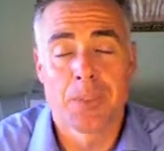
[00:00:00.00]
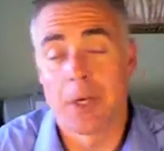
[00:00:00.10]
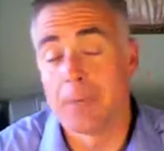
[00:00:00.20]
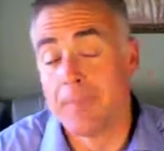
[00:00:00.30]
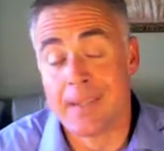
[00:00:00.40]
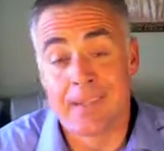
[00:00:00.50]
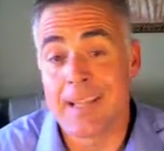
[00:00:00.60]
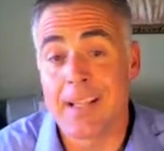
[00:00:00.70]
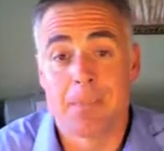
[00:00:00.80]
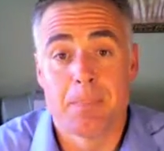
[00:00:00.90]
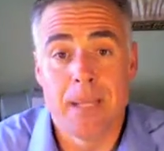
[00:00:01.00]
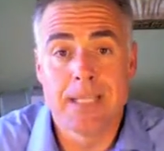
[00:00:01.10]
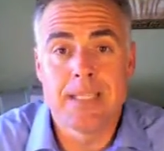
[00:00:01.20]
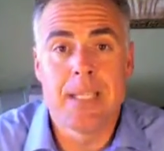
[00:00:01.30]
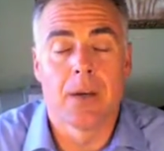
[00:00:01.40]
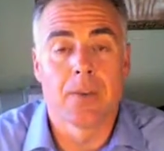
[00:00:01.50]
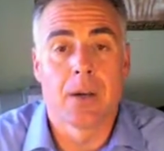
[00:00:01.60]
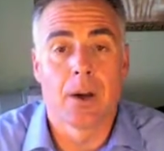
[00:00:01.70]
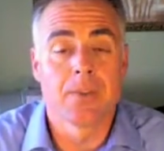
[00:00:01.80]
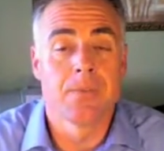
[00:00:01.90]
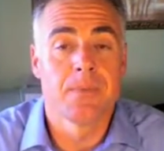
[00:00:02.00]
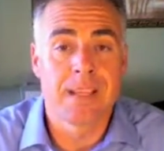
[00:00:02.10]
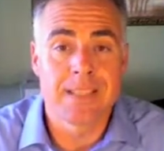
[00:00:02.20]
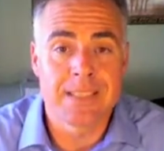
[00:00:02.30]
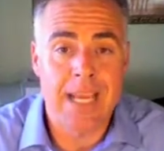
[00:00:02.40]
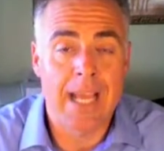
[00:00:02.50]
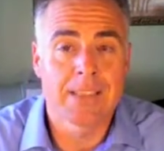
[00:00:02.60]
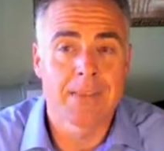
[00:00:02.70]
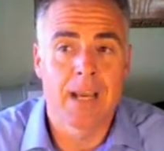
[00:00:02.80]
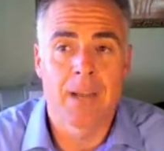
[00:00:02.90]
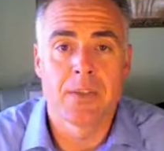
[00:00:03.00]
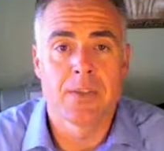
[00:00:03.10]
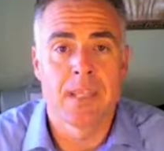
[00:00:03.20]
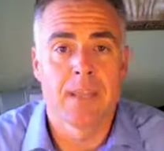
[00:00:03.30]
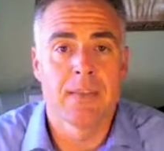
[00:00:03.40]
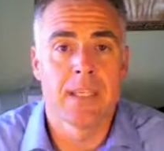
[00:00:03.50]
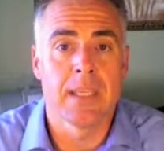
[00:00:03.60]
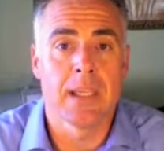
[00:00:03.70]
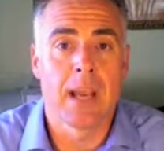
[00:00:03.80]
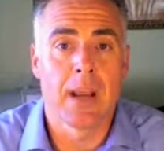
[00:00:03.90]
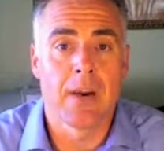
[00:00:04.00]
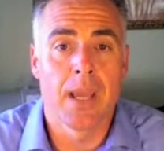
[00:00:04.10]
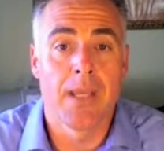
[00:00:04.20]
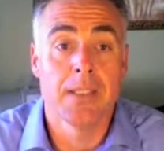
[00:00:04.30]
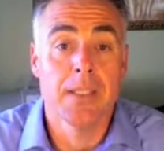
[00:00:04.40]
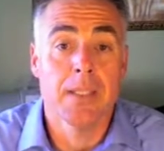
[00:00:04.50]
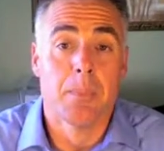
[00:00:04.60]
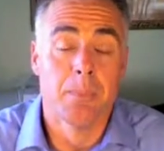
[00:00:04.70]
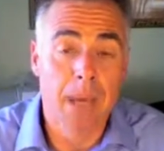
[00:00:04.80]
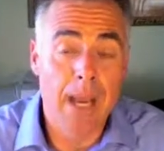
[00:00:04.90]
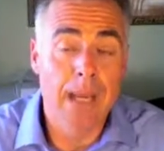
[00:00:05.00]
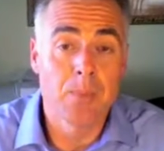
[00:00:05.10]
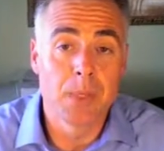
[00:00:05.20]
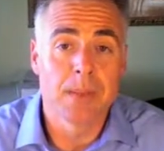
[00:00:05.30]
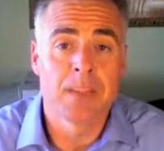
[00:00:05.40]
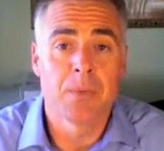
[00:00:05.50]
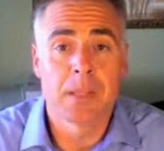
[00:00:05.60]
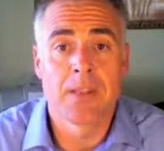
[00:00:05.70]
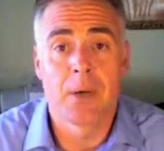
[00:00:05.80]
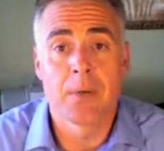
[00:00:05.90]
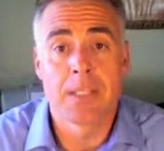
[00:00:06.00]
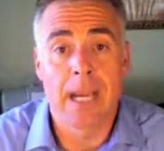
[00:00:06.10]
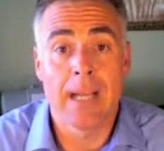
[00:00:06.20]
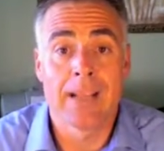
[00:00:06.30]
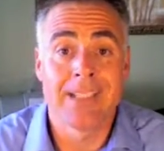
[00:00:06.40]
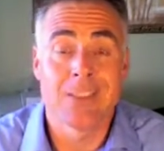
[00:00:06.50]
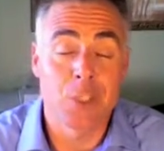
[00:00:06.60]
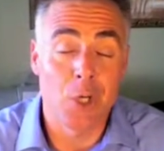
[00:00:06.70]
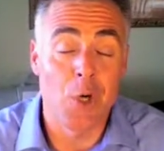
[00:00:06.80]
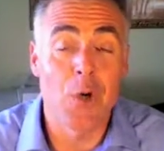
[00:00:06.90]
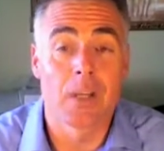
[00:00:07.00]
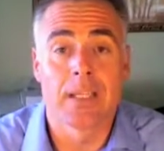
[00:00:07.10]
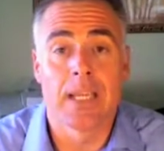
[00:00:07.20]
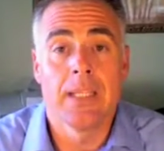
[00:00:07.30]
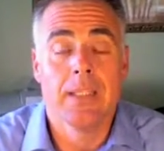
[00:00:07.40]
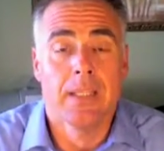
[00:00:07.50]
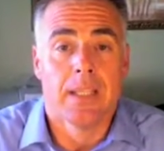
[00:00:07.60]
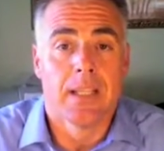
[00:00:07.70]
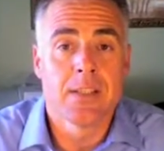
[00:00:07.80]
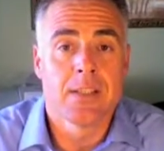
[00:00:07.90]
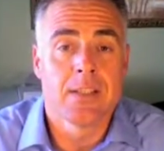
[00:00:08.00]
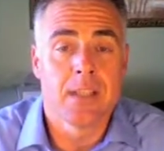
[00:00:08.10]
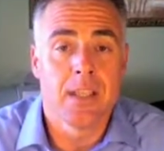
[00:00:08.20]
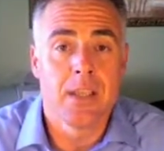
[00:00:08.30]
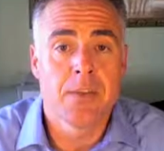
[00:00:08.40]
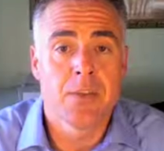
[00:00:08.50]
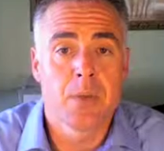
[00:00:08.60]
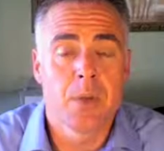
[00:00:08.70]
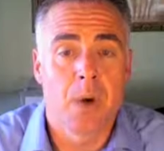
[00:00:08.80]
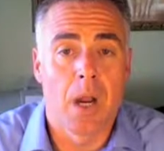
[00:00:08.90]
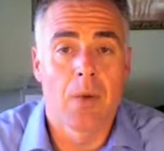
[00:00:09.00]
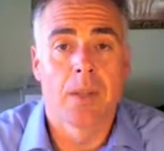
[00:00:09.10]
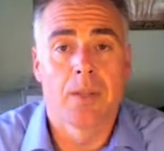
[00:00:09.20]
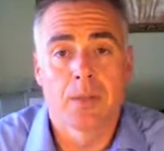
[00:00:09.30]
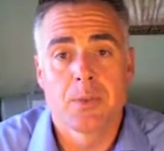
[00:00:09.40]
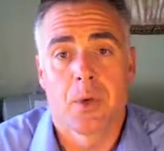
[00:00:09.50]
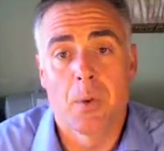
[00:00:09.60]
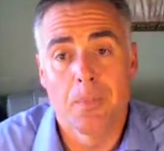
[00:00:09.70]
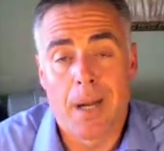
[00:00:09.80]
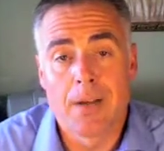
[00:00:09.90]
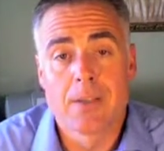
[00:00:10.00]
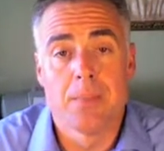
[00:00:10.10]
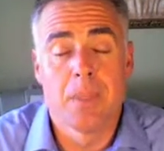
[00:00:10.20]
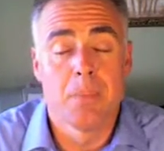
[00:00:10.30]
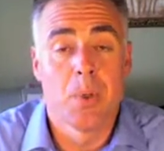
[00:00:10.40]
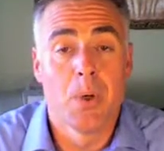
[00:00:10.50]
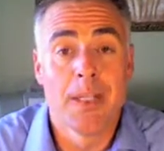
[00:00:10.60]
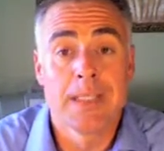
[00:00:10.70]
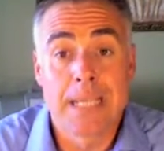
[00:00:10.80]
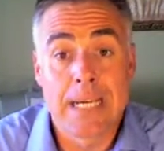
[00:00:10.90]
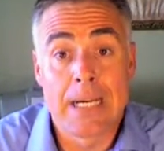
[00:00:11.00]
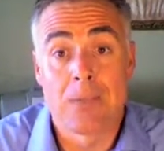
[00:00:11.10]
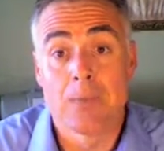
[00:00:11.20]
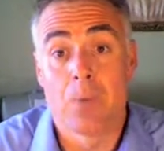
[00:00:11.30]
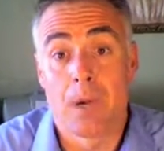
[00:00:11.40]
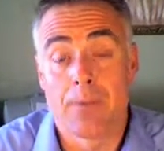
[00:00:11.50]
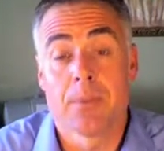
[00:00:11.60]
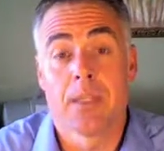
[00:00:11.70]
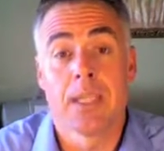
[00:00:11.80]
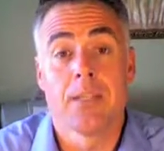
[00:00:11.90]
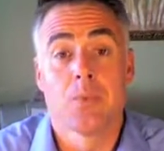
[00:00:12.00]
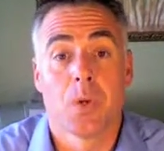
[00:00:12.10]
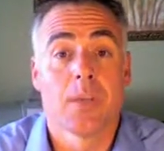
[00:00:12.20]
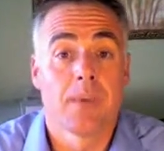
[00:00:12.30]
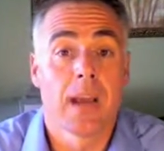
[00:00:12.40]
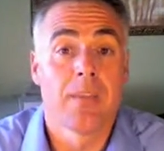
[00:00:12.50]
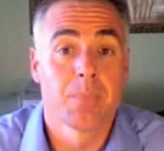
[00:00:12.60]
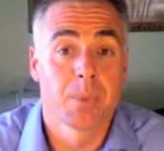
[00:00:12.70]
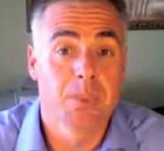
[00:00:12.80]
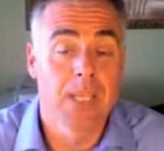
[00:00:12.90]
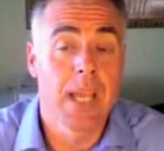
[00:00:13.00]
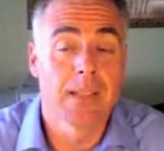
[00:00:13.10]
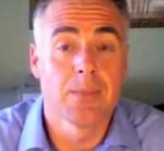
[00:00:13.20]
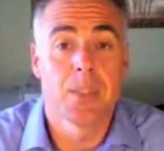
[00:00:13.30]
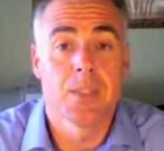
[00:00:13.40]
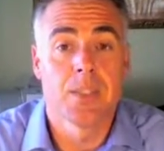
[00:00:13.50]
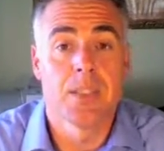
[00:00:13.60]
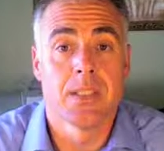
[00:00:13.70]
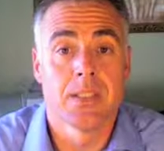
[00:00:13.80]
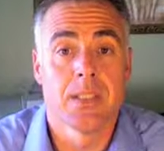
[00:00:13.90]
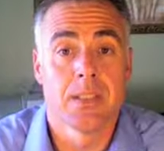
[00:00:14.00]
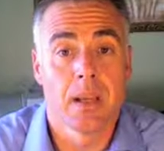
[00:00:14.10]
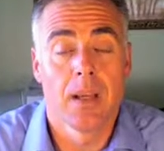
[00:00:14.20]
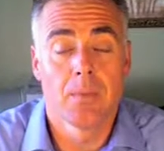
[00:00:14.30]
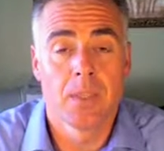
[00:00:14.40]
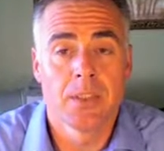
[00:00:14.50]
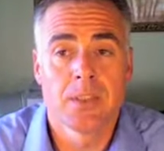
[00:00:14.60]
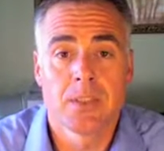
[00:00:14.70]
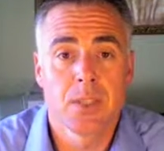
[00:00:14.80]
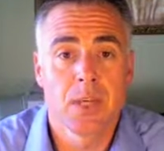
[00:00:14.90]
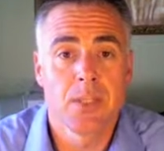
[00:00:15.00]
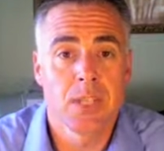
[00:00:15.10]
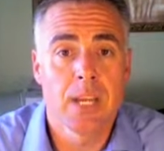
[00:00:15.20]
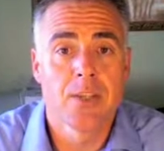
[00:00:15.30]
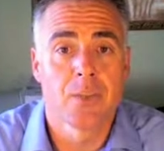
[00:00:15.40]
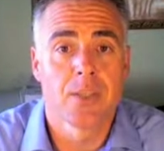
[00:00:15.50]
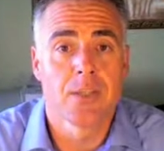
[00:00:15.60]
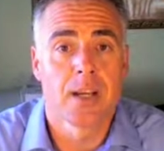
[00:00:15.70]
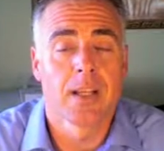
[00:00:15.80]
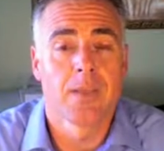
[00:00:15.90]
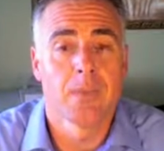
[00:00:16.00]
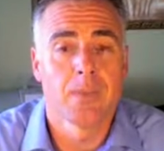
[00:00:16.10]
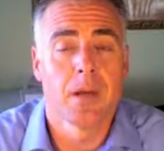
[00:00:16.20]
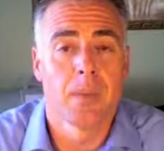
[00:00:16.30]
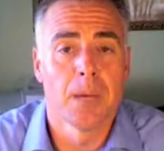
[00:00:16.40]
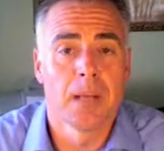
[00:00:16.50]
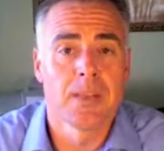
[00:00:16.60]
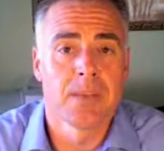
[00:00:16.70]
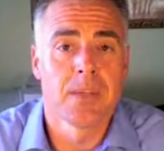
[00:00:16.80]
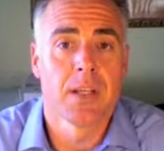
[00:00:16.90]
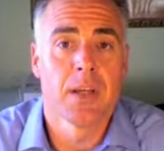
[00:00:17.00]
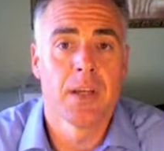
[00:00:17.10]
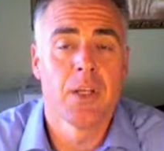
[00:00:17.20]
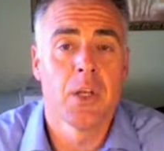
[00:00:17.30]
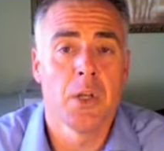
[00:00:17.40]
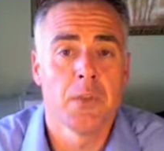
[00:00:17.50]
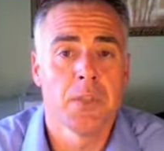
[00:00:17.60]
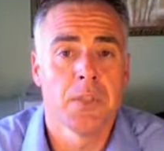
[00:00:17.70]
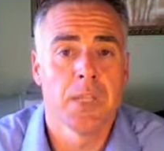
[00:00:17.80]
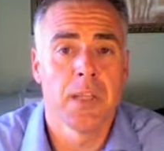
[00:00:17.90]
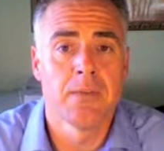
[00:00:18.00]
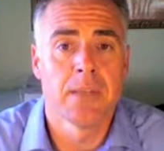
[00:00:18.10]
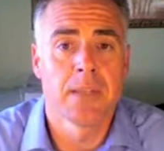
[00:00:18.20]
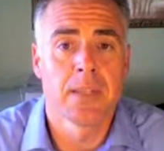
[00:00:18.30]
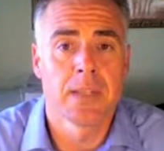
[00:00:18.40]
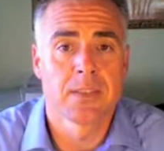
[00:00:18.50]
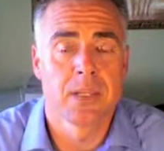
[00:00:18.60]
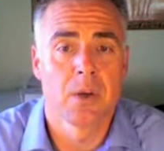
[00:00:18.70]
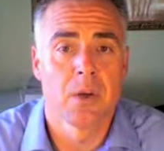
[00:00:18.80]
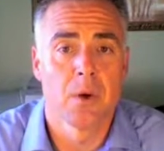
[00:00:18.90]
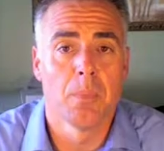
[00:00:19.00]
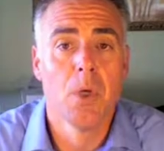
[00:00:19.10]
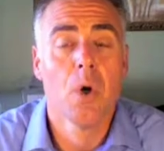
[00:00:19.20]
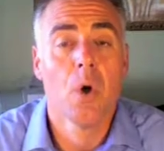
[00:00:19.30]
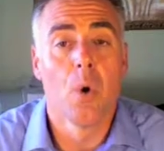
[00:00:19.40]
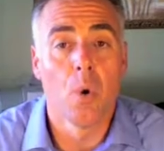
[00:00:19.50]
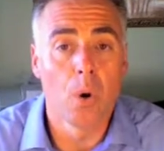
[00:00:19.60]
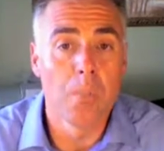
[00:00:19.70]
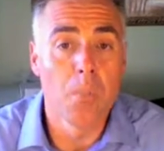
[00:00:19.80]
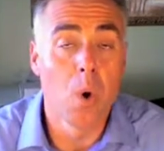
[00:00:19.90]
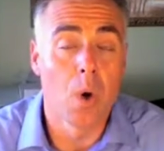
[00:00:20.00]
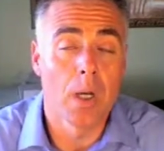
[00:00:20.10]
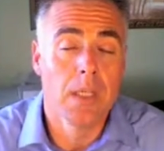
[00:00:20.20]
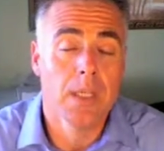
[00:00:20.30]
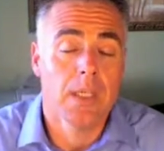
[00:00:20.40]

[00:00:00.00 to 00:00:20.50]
So that's a big deal. There are some fantastic values in the higher end, but with loan guidelines currently, it's requiring those home buyers to be putting down roughly 25%, which is a chunk of change when you're talking about a $750,000 home or more.